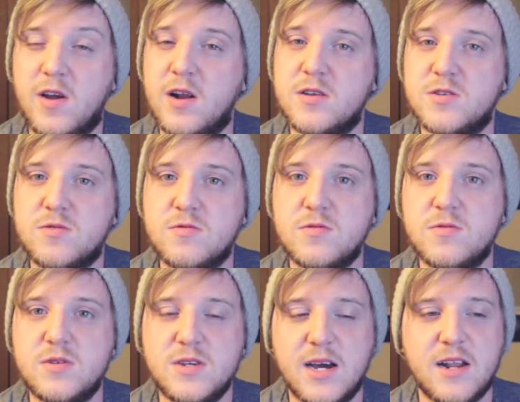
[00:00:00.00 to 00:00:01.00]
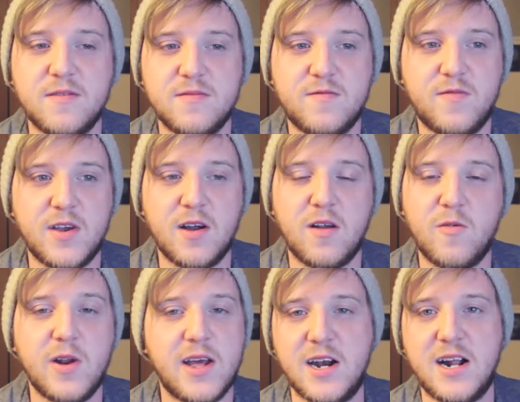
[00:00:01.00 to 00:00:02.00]
off, you're kind of screwed. You got to figure out
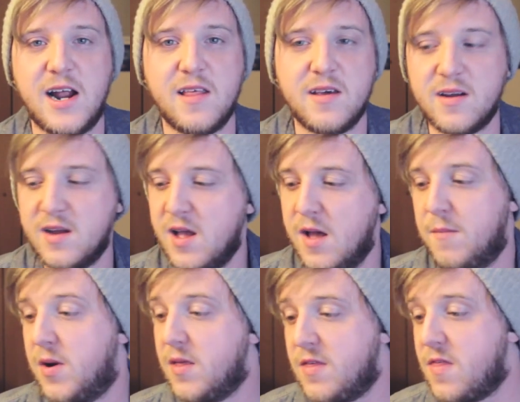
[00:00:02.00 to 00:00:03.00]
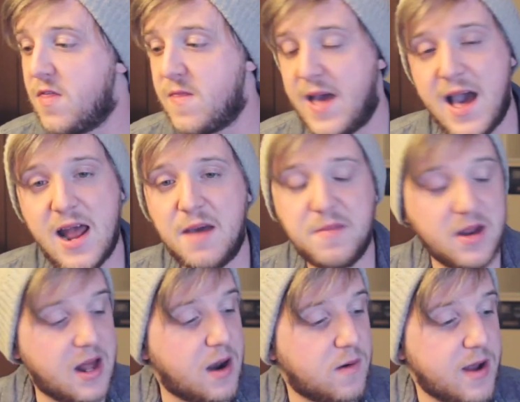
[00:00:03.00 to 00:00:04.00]
a way to get it out of there. But other than that, I
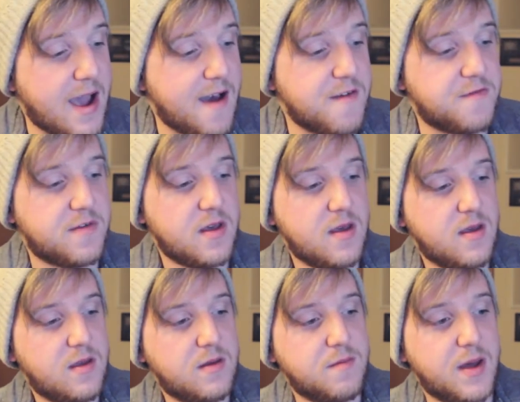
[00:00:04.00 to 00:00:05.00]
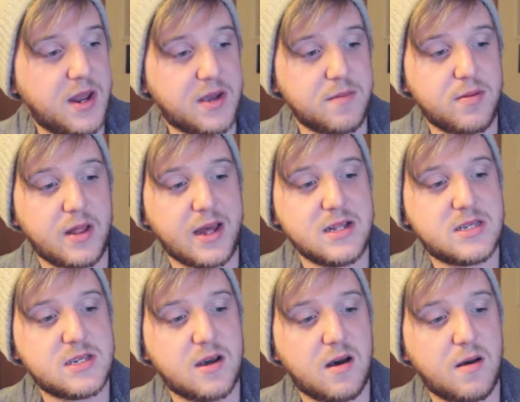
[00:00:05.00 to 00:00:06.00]
mean, I don't have many
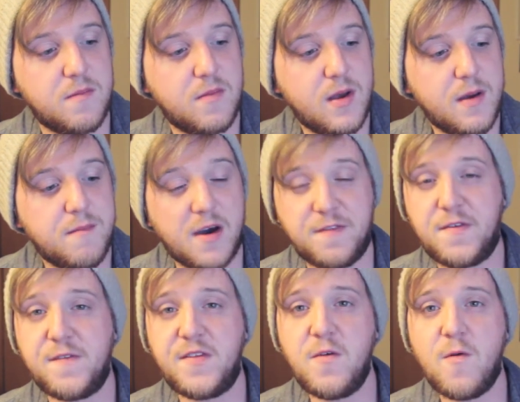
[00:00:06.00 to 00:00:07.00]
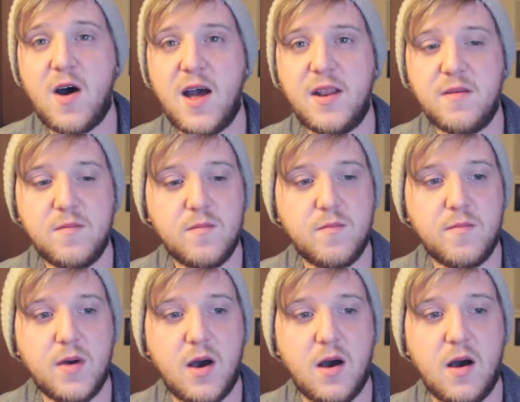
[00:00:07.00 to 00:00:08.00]
complaints. My 50 watt
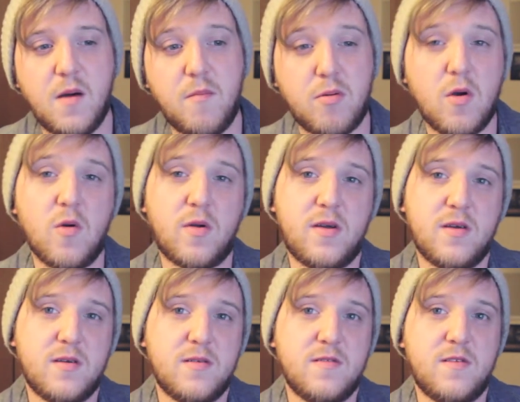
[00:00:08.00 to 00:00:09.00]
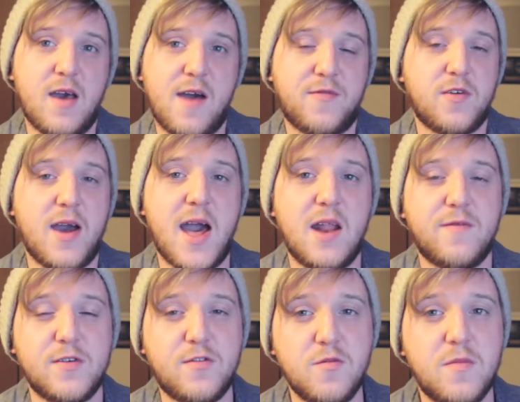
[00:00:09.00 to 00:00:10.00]
broke after I had
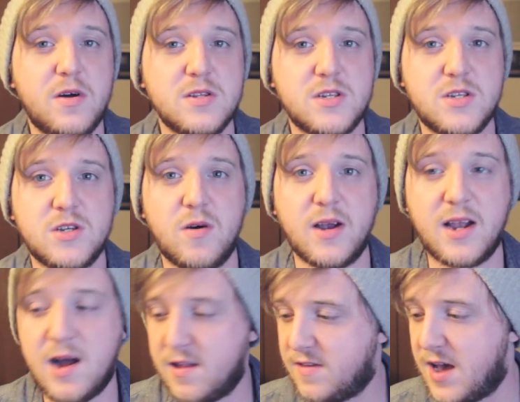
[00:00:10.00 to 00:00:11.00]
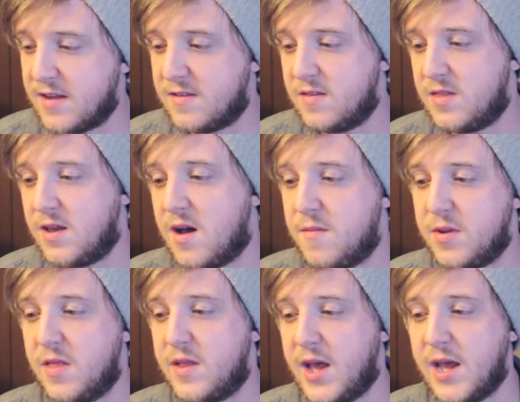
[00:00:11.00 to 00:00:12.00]
it for 2 months. So I contacted the
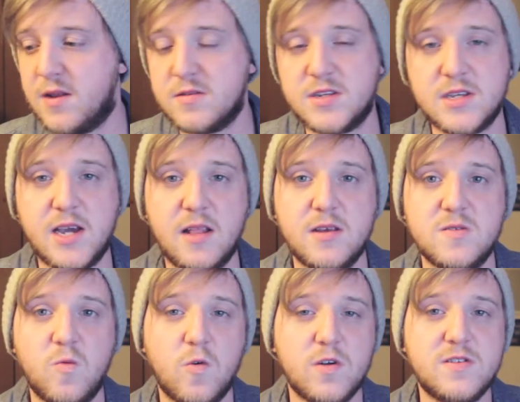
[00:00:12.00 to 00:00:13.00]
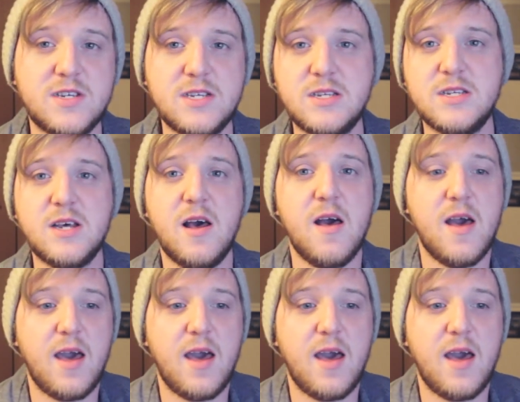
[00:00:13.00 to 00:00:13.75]
company that handles Sigelei's warranties,